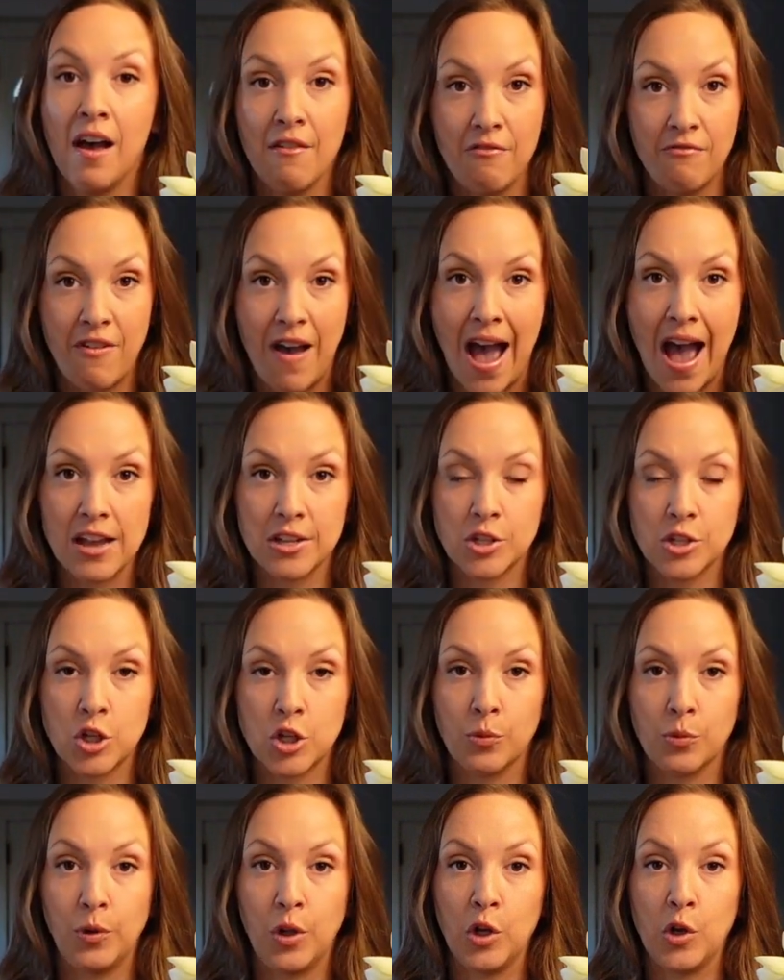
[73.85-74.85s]

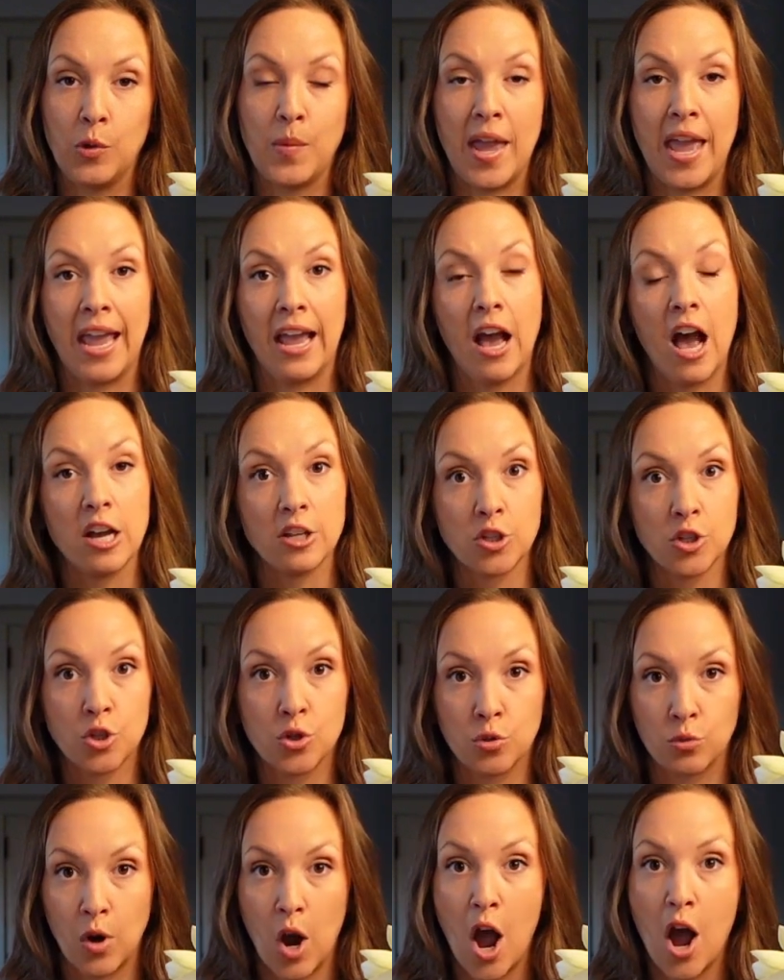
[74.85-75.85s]
faster blooming, a
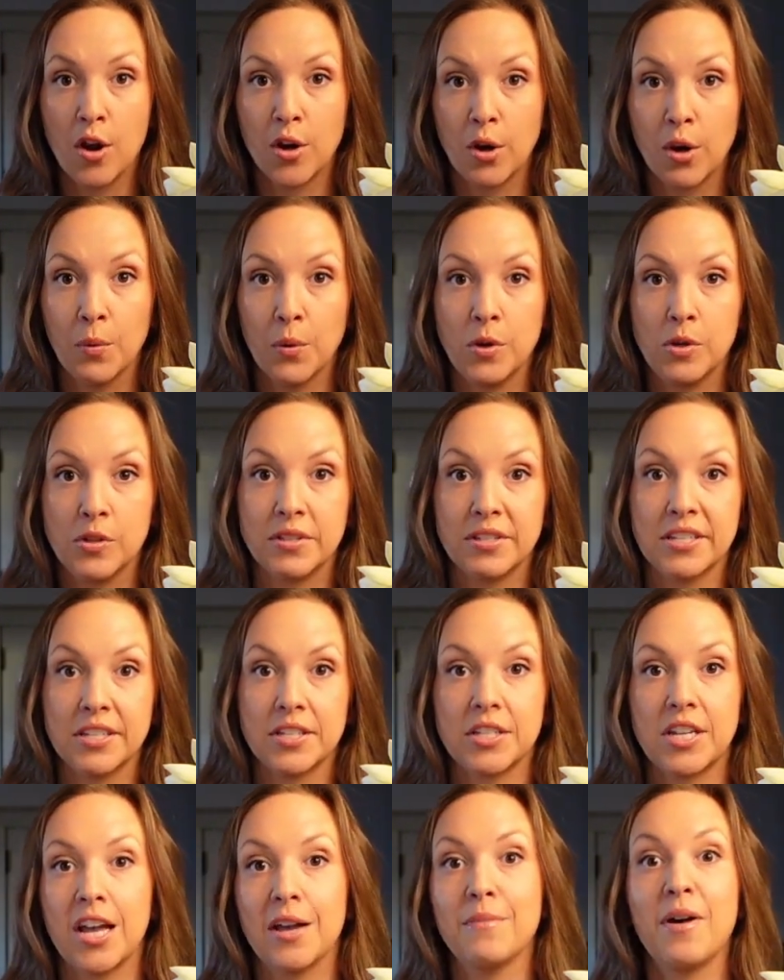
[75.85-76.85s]
stronger root
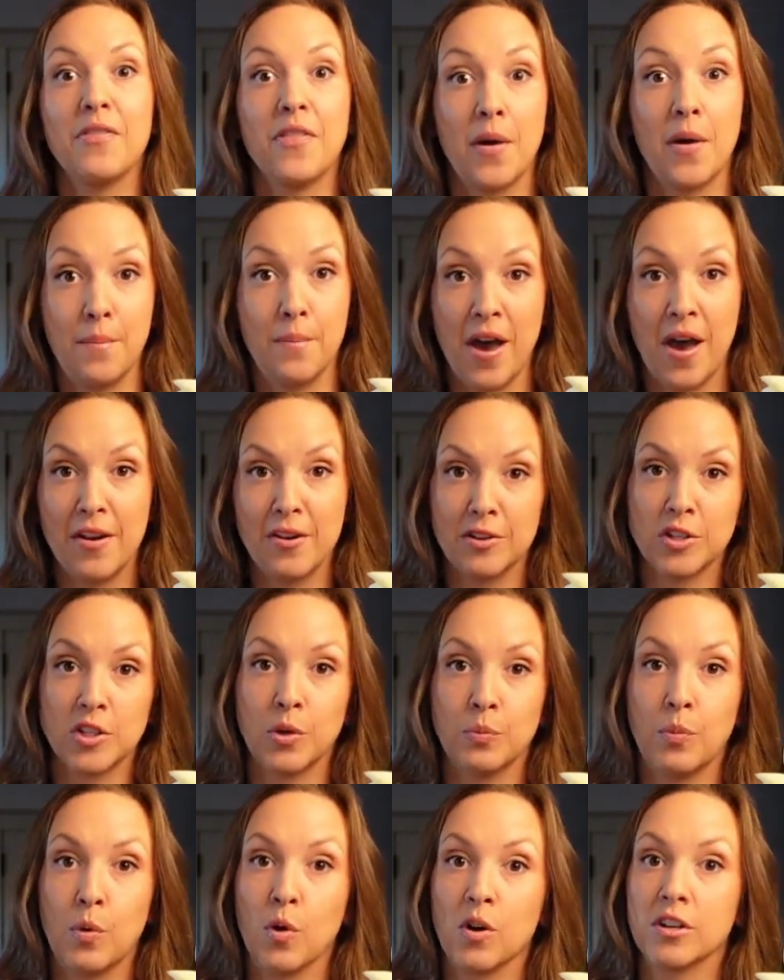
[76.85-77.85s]
system that better
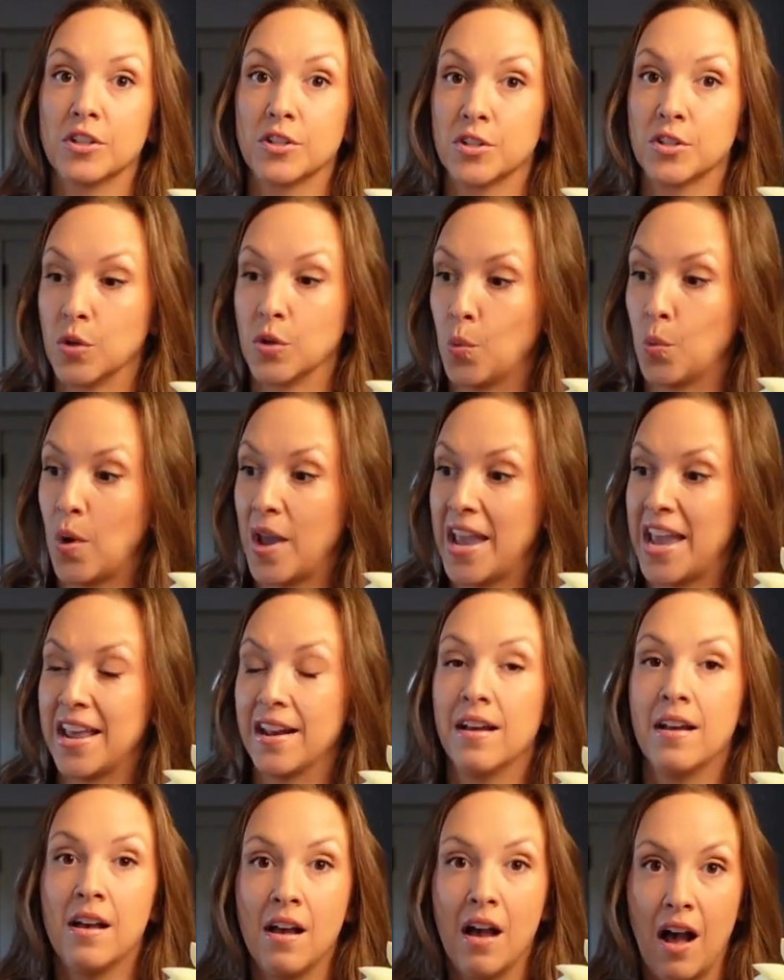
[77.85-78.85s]
supports the
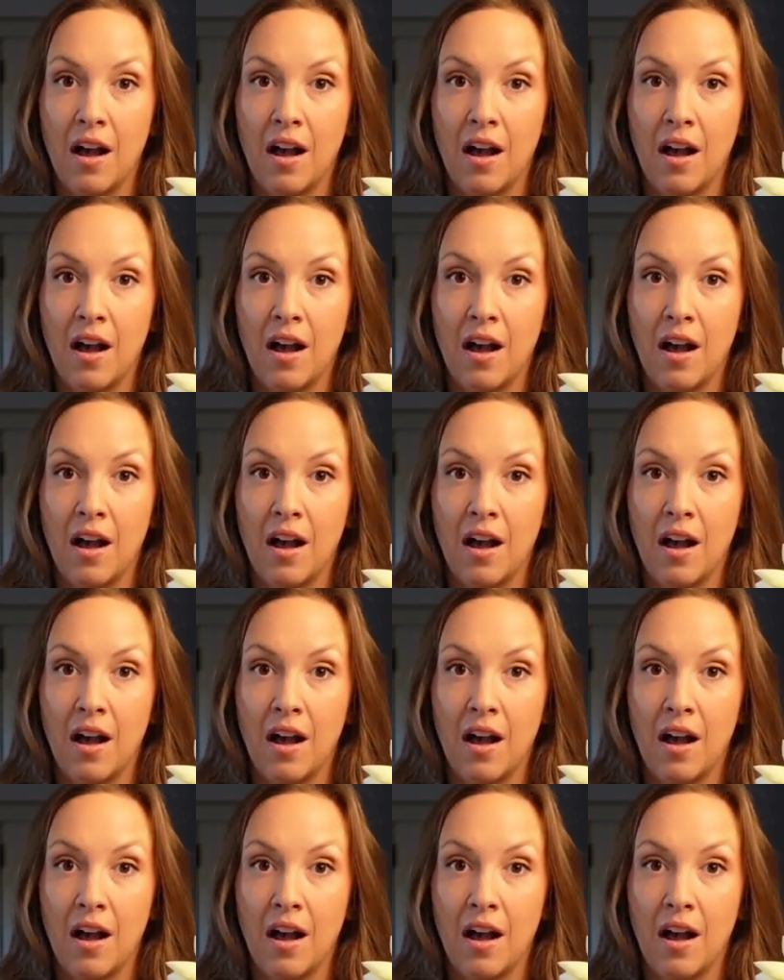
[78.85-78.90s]
weight